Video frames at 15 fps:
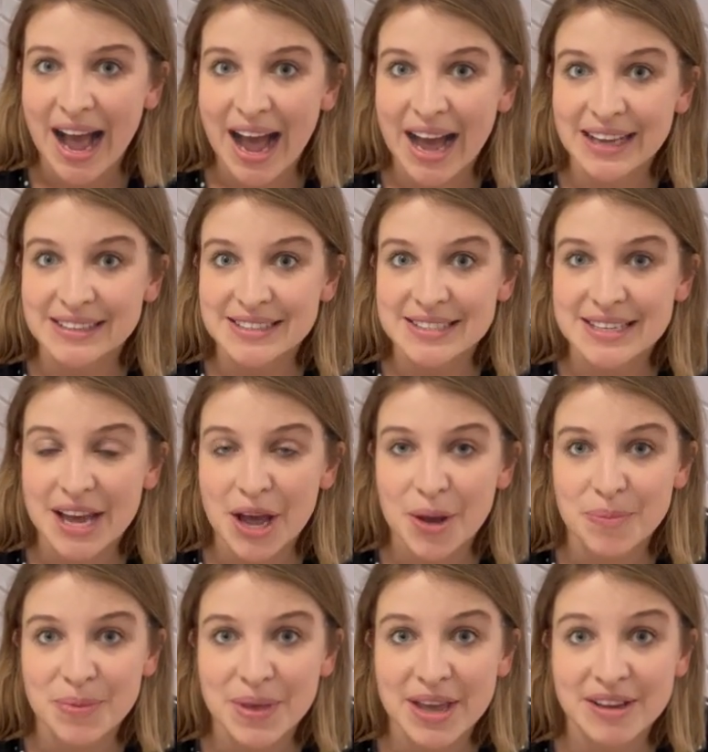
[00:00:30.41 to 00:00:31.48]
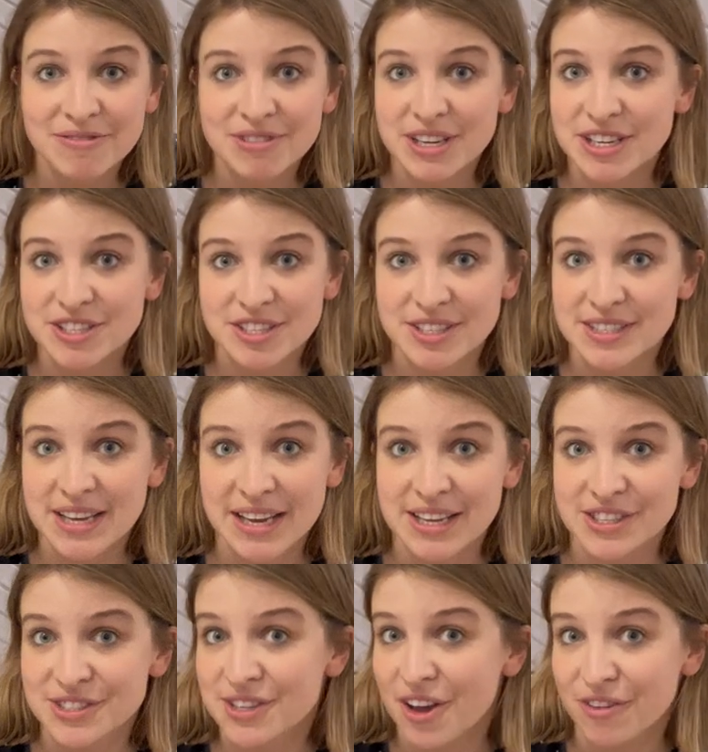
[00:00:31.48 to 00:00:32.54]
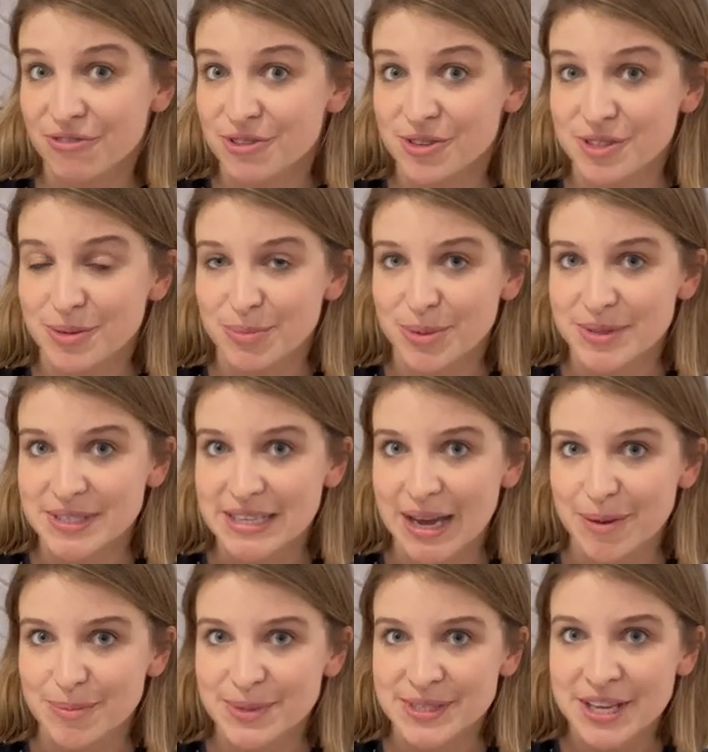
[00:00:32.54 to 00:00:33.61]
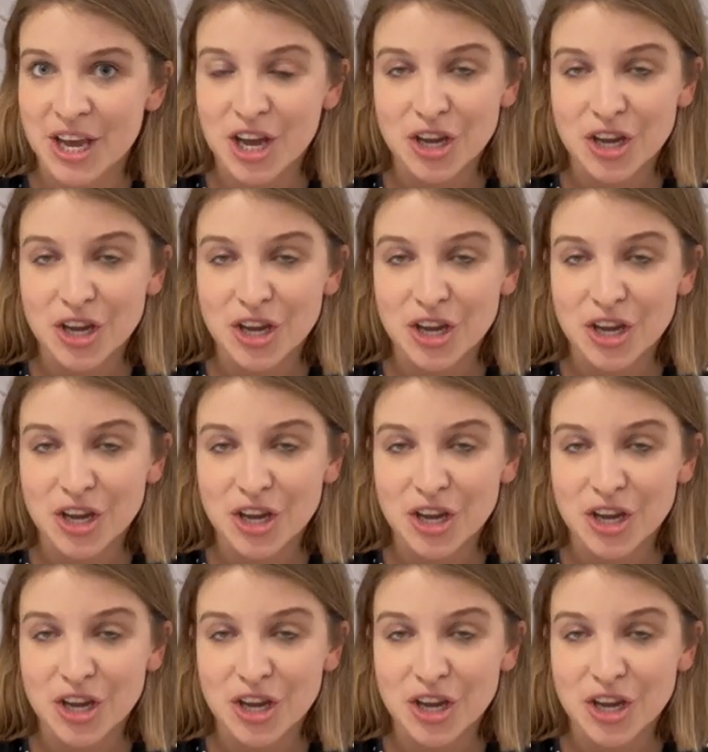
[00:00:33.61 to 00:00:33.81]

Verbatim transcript: and um, it really just takes a few simple steps.